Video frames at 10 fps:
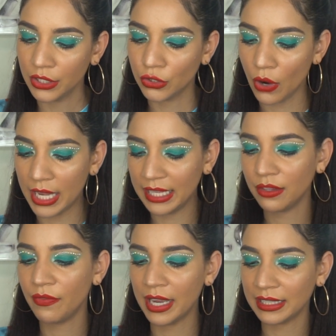So I like
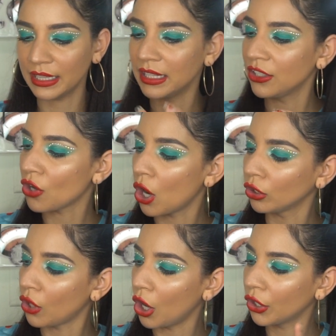the fact that these are
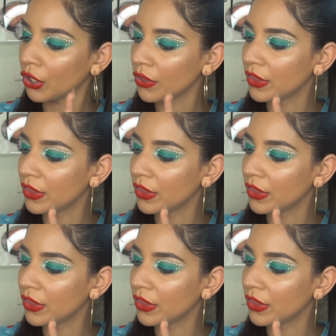longer.